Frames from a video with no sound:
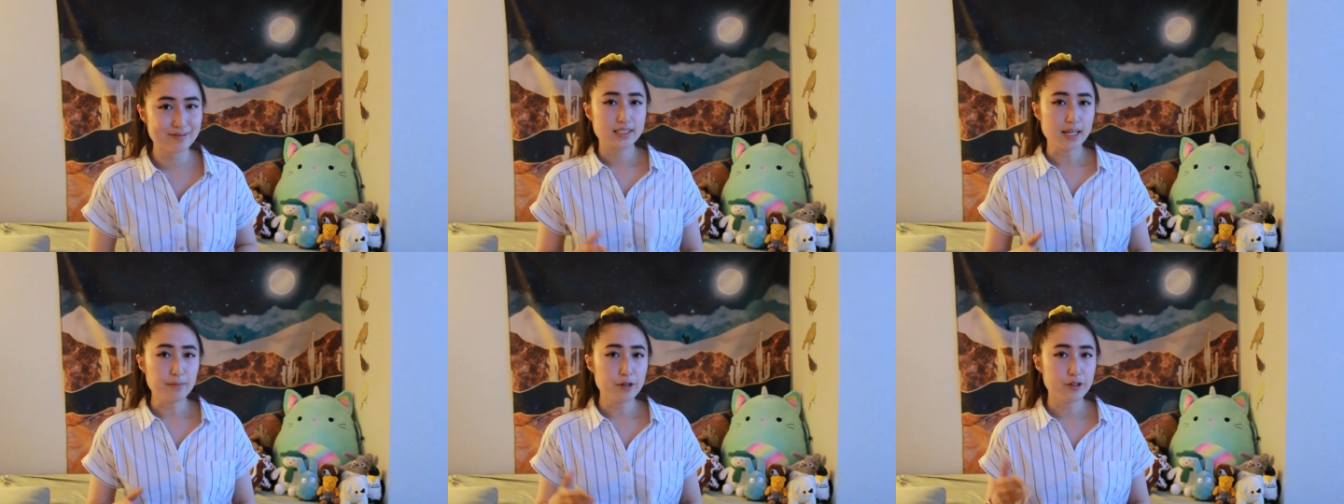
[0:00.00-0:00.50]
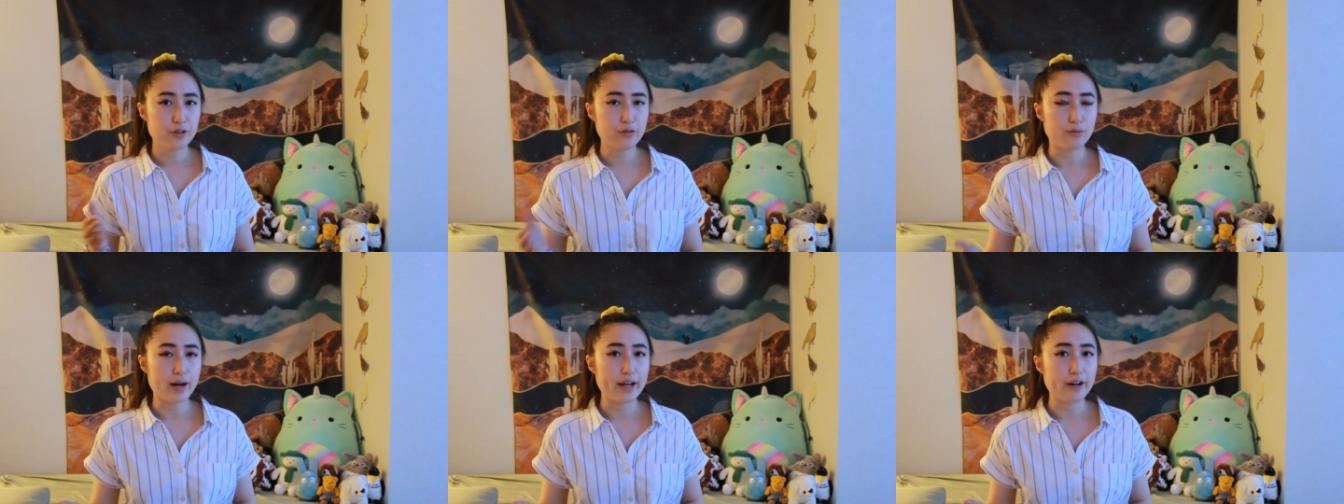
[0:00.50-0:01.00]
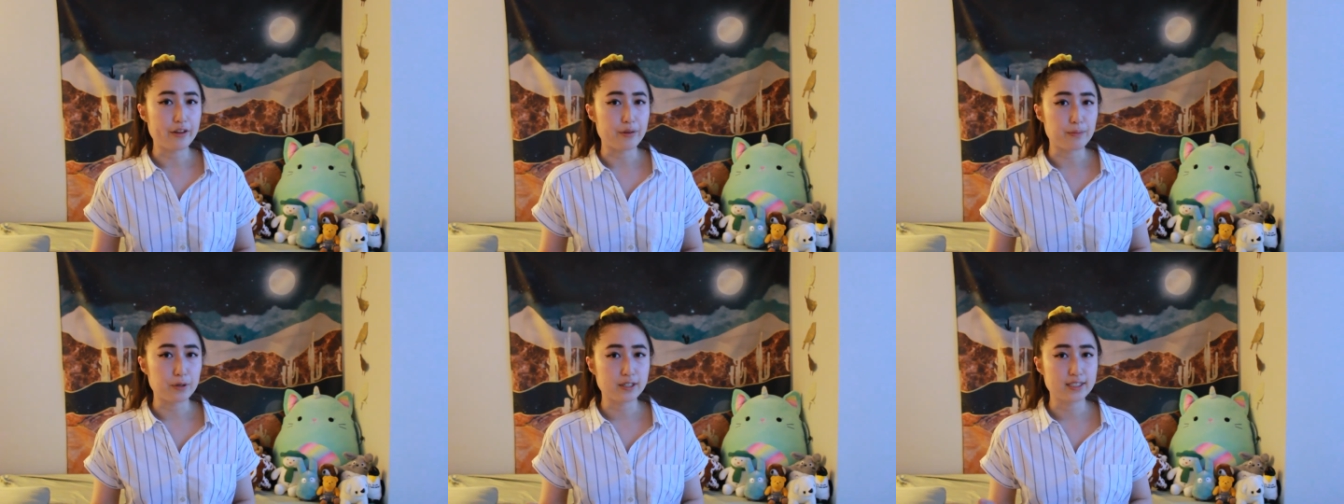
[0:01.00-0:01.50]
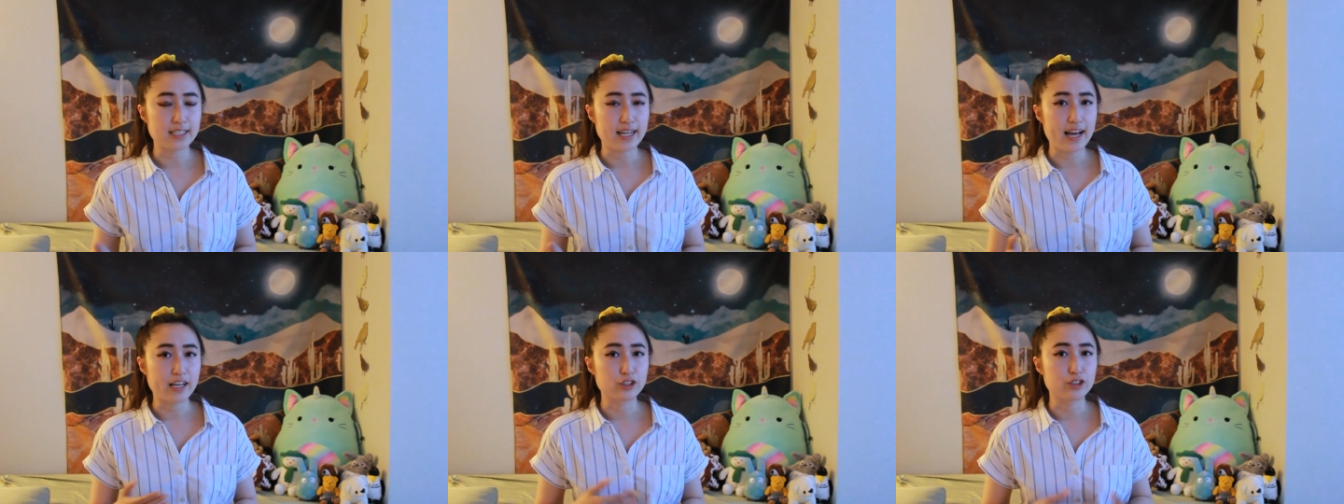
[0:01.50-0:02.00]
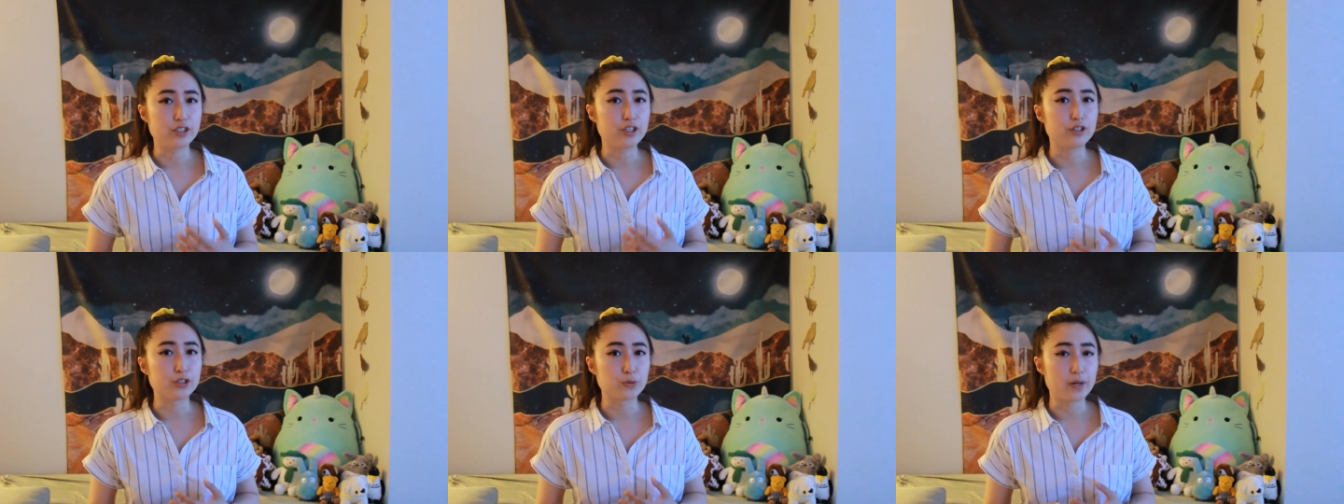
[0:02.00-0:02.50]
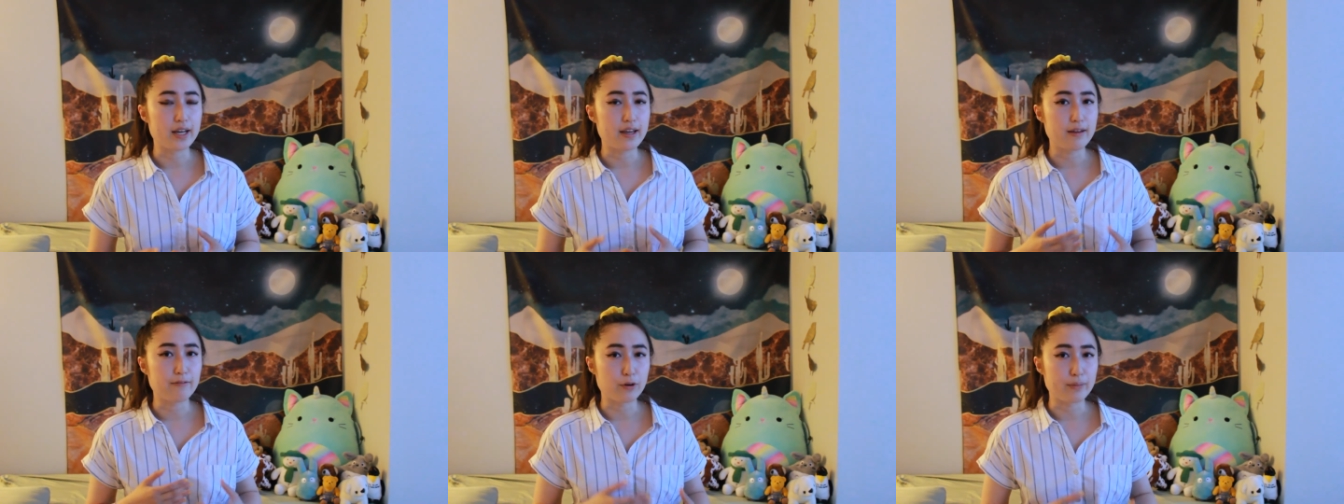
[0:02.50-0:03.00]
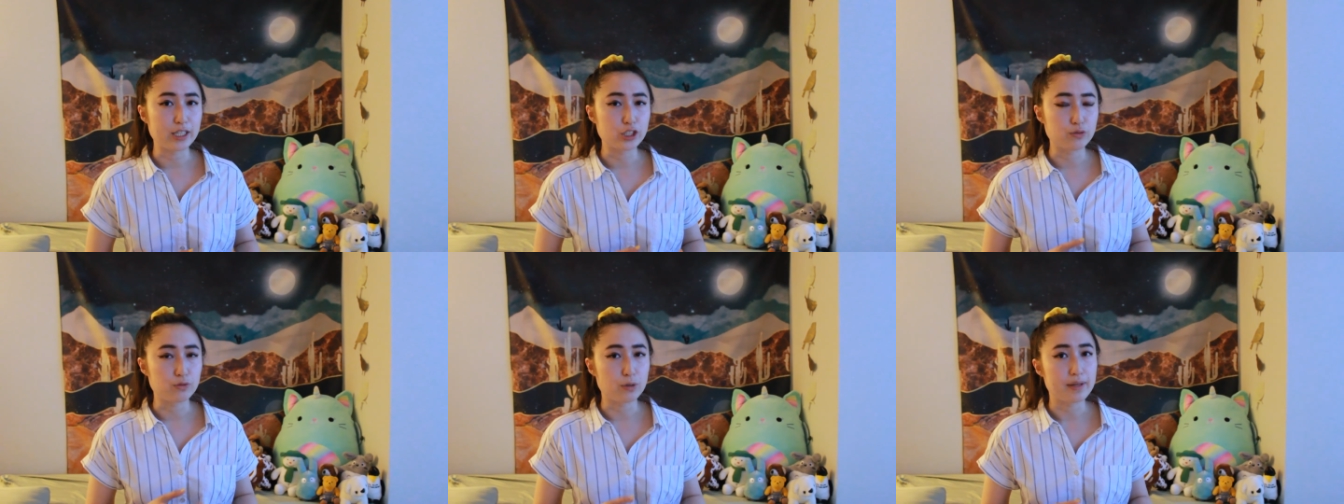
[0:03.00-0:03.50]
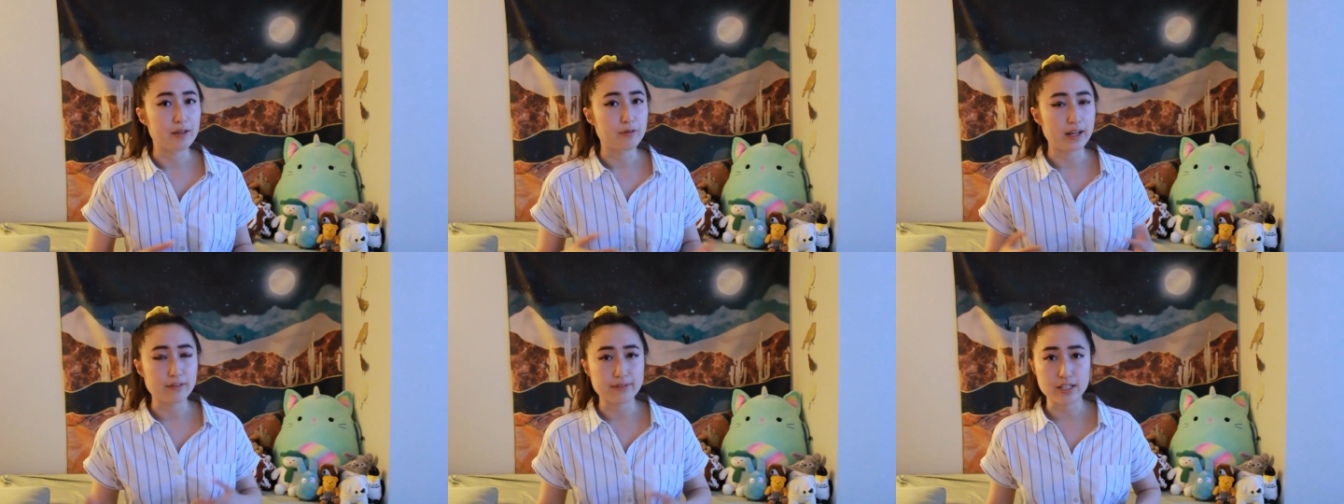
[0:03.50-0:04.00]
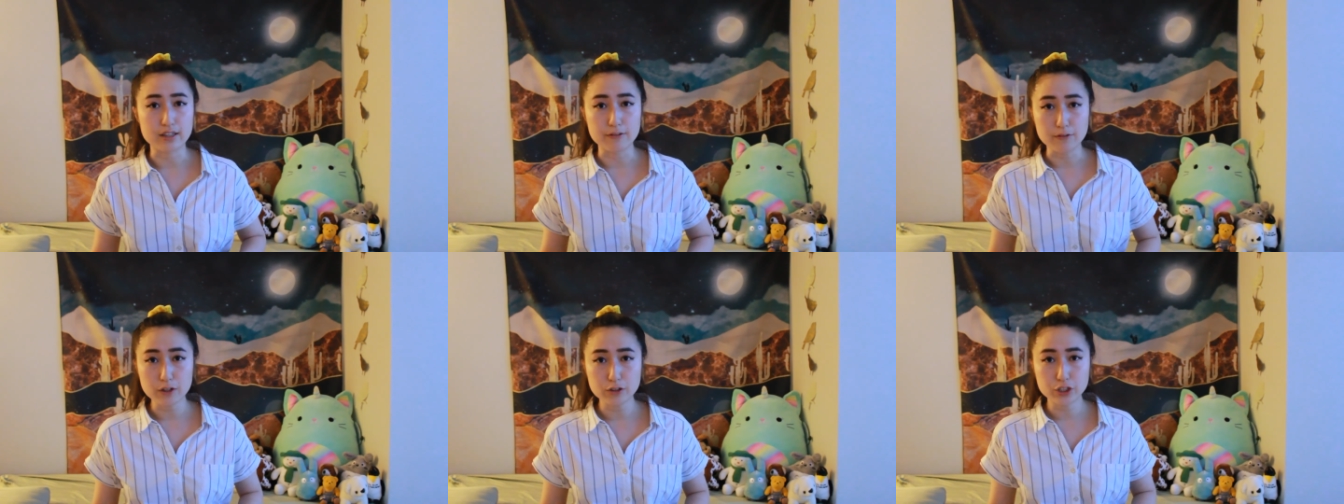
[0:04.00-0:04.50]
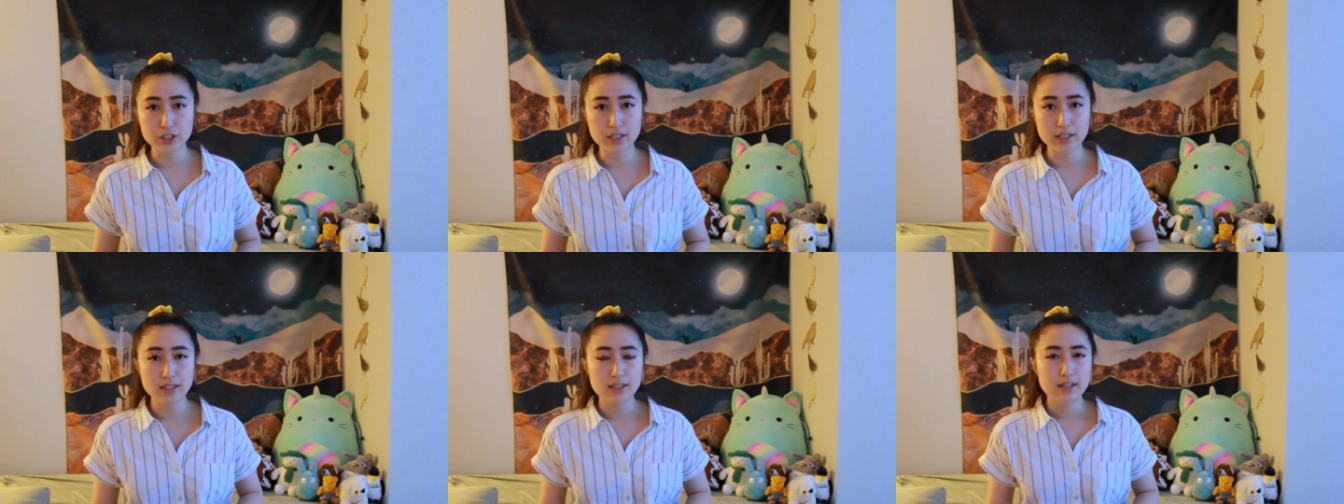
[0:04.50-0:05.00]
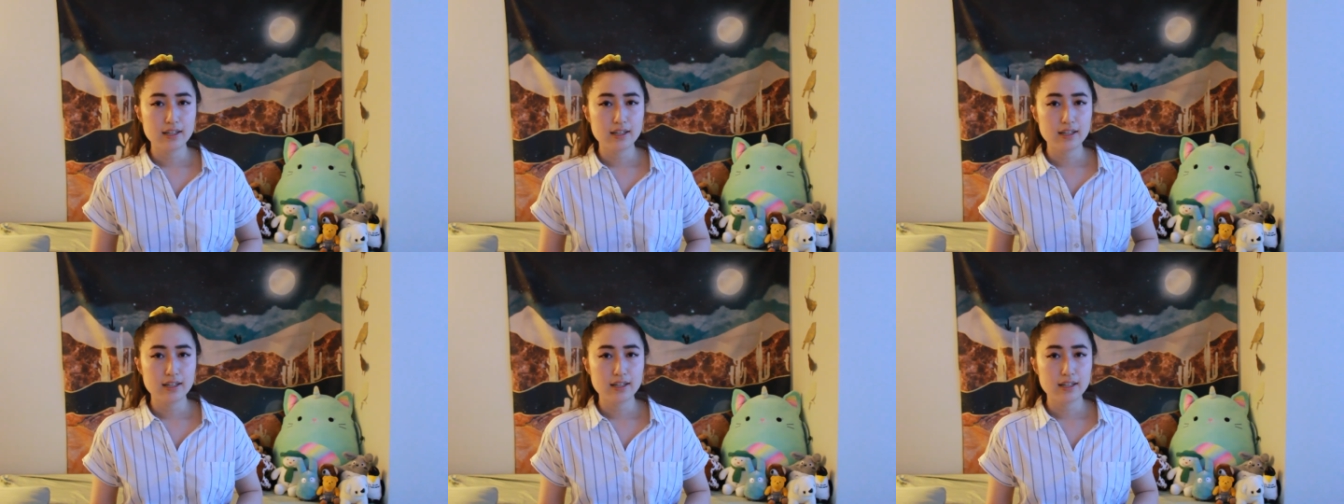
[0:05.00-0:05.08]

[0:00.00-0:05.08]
Someone who read all the books and actually knows what information will be relevant in the future